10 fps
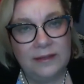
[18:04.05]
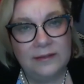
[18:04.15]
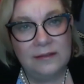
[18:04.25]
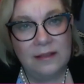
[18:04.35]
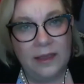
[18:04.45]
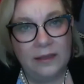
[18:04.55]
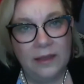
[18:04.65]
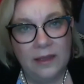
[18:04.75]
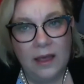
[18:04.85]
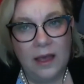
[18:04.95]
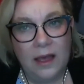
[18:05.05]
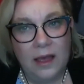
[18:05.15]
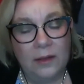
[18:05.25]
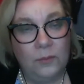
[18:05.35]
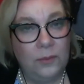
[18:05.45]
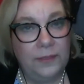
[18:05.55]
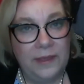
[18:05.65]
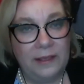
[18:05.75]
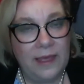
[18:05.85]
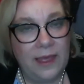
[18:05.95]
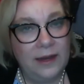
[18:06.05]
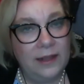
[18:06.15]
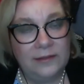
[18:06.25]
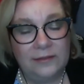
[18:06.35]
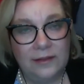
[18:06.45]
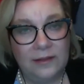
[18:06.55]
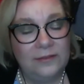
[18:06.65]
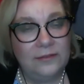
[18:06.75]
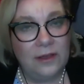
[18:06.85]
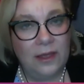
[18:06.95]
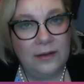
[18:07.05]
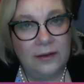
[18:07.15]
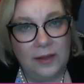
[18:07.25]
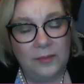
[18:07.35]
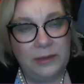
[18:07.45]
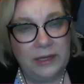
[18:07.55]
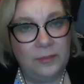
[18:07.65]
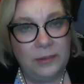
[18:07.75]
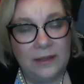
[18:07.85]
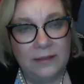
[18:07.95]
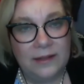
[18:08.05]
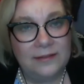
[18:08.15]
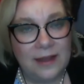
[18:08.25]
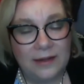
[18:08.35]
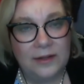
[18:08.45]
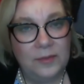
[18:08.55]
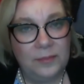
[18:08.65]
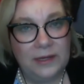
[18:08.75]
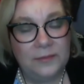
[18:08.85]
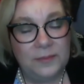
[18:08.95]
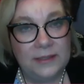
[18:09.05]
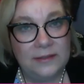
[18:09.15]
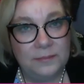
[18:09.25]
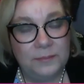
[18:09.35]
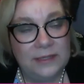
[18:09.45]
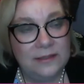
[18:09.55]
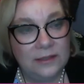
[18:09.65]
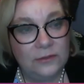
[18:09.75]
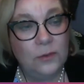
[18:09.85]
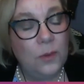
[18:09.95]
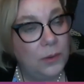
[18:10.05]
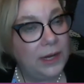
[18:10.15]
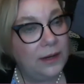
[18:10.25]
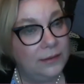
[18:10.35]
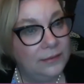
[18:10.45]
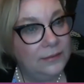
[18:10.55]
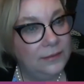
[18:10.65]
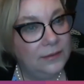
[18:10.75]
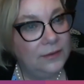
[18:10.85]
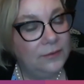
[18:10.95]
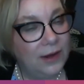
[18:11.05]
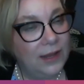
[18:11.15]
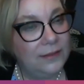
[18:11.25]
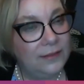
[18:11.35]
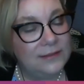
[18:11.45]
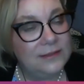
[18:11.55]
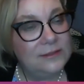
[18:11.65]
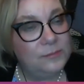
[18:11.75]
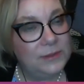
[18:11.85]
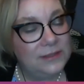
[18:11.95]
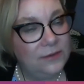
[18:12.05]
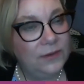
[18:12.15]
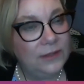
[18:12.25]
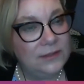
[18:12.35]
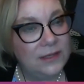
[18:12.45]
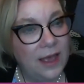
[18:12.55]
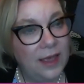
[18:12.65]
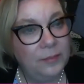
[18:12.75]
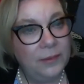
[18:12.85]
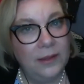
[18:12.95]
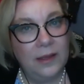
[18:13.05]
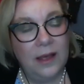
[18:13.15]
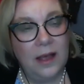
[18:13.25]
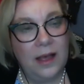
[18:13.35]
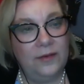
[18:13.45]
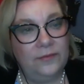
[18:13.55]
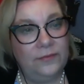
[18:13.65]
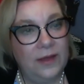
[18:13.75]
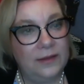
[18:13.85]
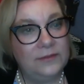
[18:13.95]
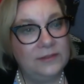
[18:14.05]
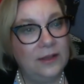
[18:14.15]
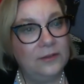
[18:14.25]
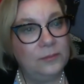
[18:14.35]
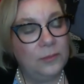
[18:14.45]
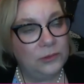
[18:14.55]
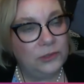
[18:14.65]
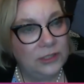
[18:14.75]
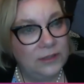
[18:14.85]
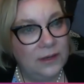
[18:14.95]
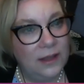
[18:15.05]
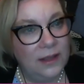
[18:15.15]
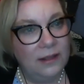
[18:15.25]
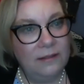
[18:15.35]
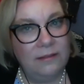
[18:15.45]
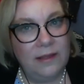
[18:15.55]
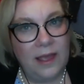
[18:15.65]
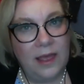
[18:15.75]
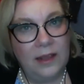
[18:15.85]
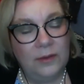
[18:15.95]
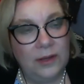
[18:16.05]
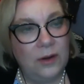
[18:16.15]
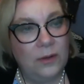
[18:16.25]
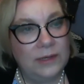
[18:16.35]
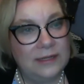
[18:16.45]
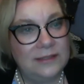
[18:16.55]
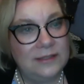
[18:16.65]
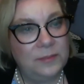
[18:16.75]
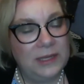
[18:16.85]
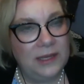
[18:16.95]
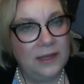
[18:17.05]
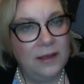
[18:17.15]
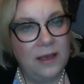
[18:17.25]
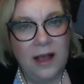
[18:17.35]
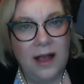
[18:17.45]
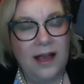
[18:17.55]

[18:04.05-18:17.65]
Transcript: Things like one thing that is done in B2B that's not done in B2C is quoting, right? That's a specific type of sales motion that needs to be